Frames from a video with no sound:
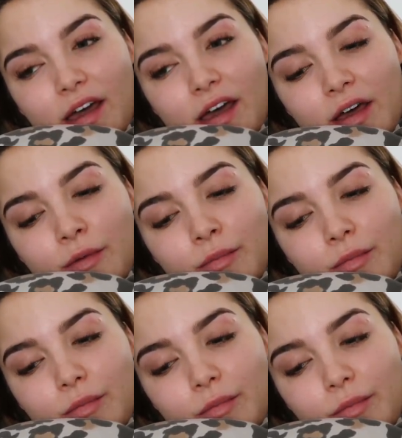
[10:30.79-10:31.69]

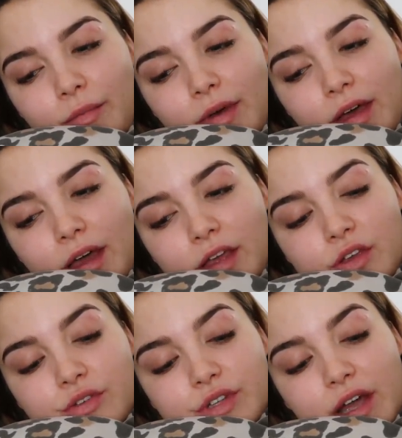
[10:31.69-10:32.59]
I
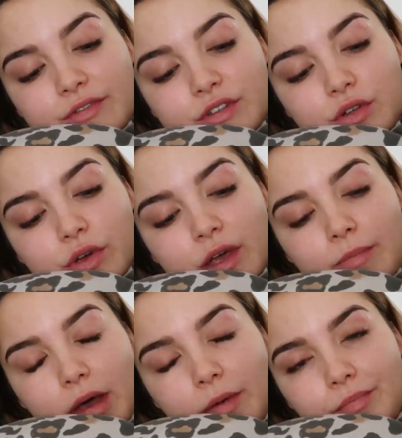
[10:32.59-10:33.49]
used to have soya,
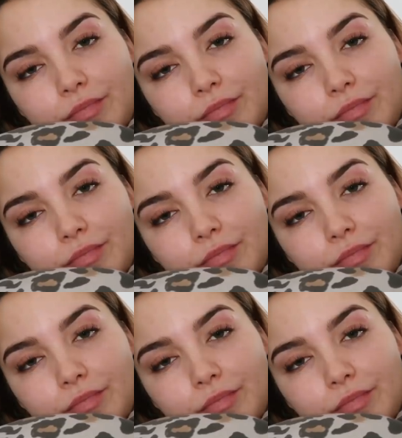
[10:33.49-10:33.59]
but